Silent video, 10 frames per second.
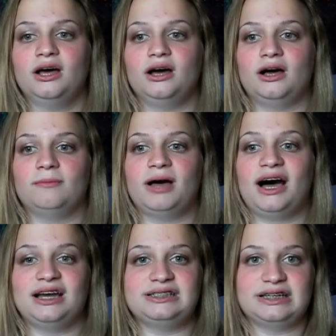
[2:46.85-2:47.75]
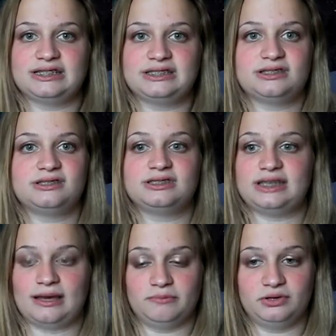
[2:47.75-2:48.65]
um, eye dust
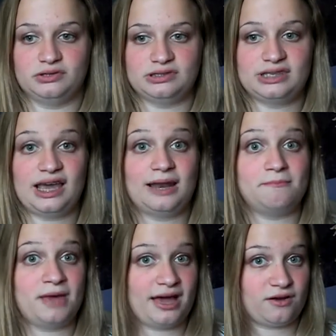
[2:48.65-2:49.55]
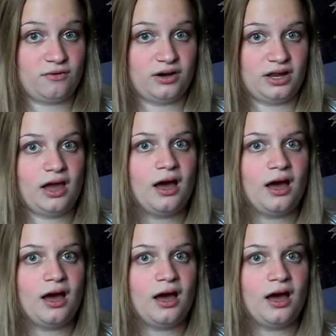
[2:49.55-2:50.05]
samples, and a MAC Quad.